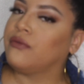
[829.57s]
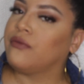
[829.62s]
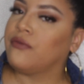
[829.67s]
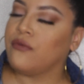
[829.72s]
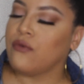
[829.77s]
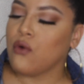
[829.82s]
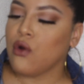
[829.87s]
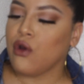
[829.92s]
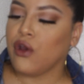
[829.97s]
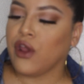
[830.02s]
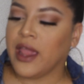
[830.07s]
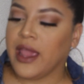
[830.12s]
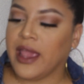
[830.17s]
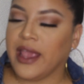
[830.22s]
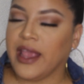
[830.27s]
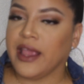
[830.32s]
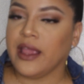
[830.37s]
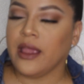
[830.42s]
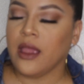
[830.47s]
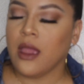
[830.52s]
for
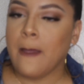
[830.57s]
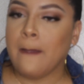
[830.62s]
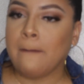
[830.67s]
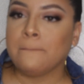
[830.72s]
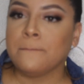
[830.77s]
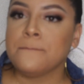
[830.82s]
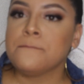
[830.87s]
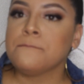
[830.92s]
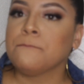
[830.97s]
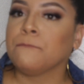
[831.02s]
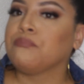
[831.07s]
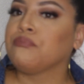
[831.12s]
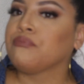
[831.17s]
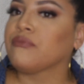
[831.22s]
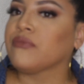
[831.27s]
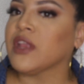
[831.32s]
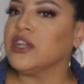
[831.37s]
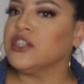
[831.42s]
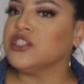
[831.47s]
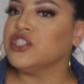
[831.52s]
a
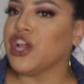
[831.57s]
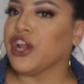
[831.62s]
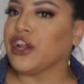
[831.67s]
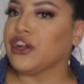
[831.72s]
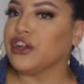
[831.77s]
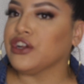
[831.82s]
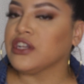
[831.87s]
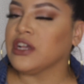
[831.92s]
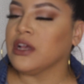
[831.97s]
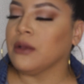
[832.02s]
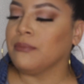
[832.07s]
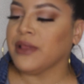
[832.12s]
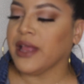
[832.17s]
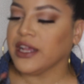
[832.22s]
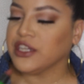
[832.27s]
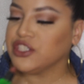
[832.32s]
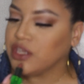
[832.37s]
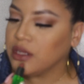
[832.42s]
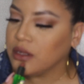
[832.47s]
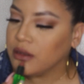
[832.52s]
darker
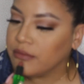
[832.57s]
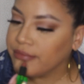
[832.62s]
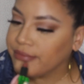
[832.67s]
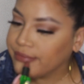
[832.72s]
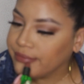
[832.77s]
complexion.